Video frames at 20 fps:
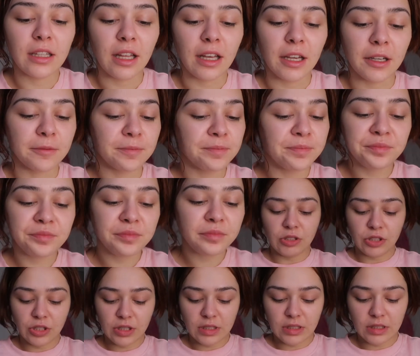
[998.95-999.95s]
Like,
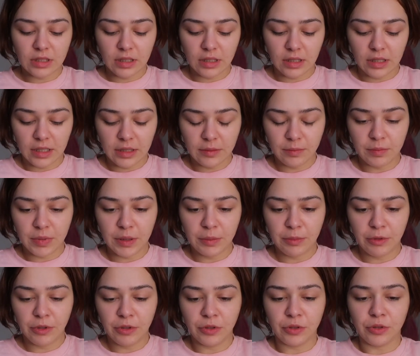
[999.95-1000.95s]
just let
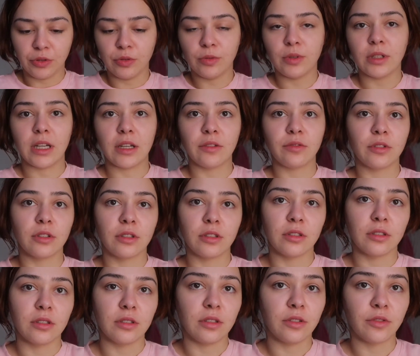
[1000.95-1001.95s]
people do
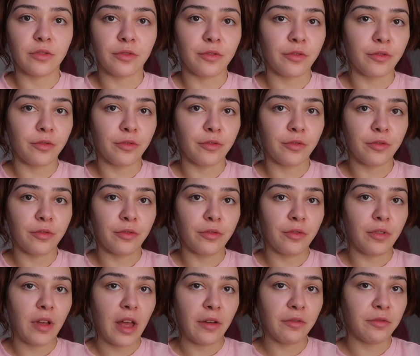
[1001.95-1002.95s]
whatever the
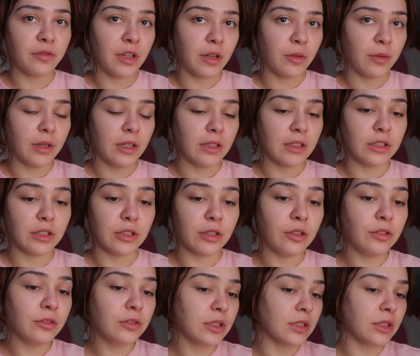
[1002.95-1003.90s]
f they want, you know?